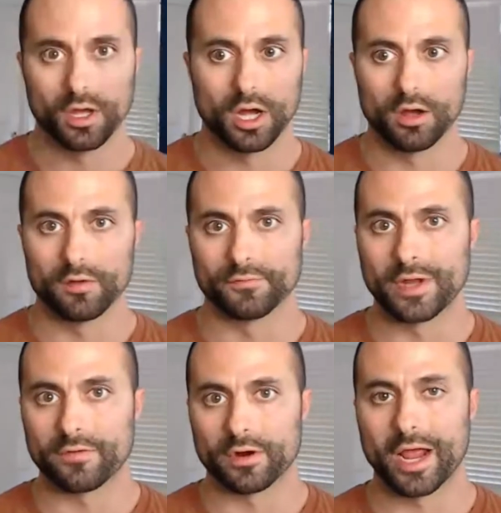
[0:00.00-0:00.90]
of
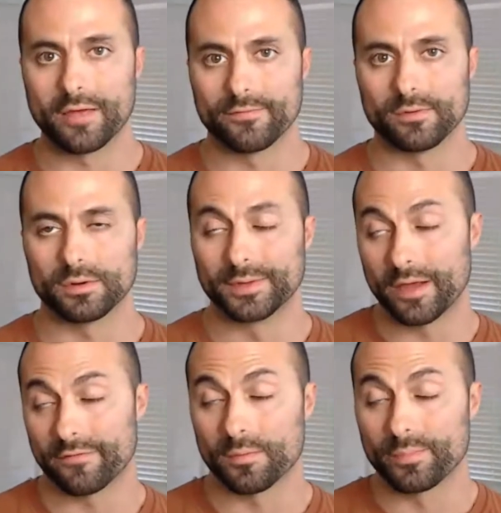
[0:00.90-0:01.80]
never able
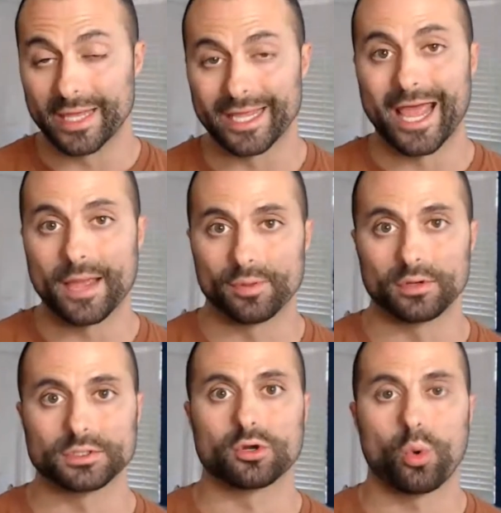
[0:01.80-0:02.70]
never being
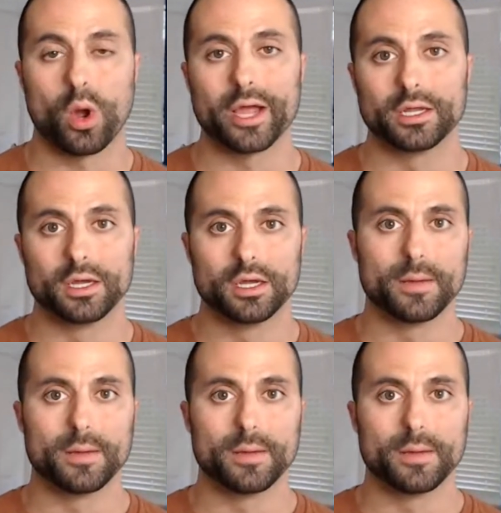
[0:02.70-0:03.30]
able to quite